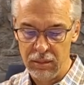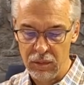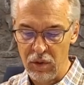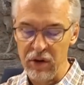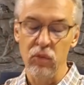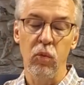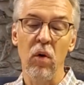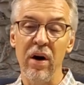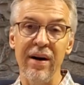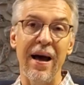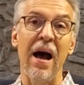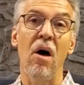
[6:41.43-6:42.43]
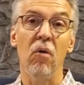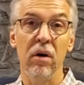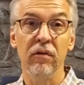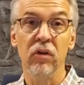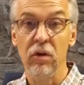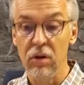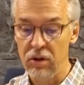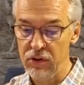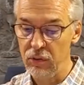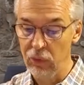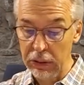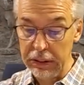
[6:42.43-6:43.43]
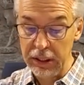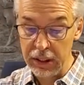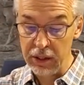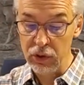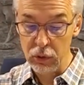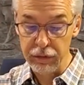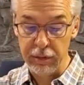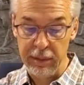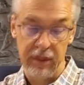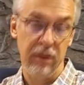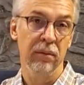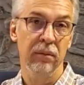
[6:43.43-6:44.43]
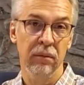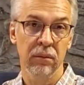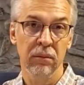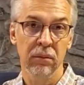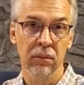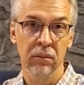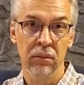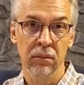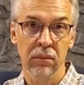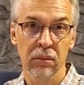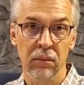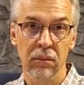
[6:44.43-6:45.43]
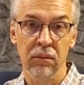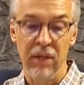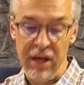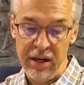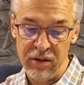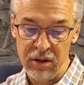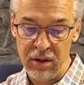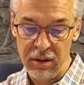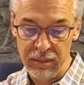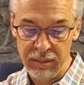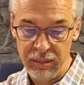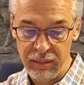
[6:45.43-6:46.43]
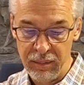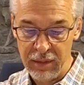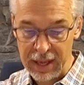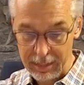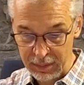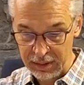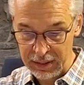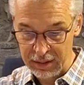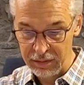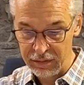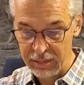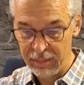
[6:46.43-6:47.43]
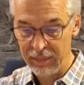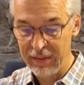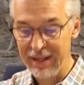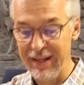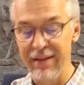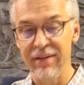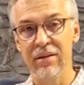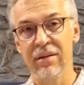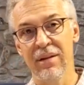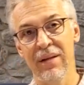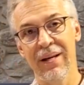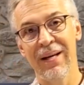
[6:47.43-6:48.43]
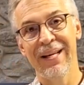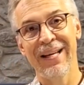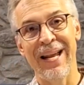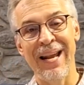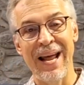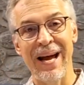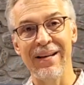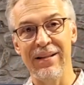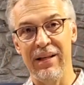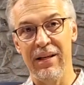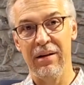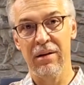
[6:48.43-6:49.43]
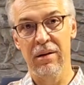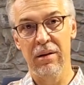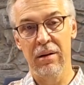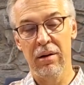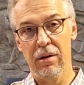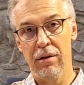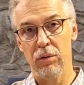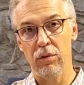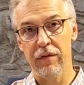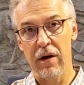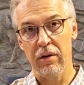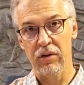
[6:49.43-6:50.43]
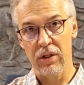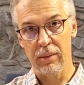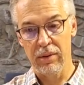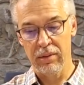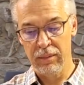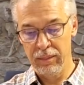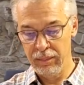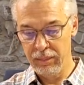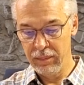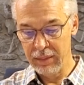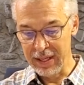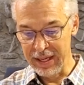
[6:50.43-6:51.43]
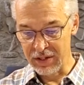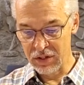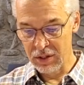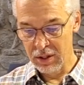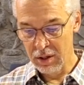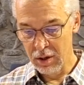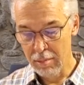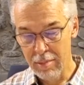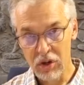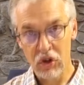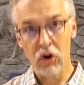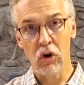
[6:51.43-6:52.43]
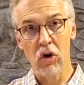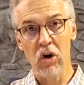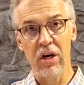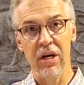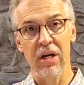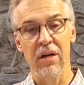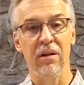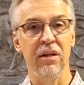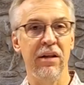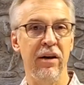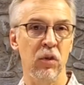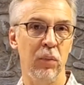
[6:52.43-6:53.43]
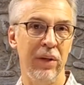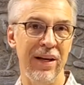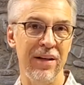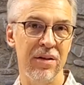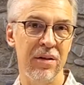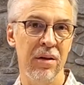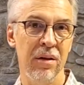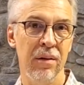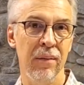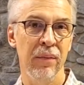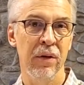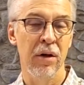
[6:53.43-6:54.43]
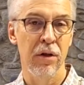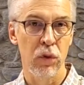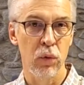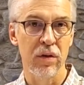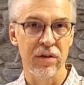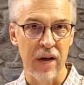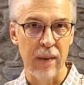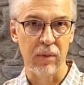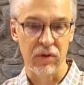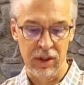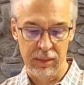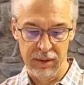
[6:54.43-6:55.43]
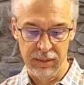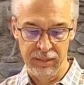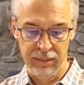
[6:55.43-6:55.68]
What is one hour of church really going to do for me? The answer, I believe, is connecting through fellowship. It's maturity that takes place through discipleship.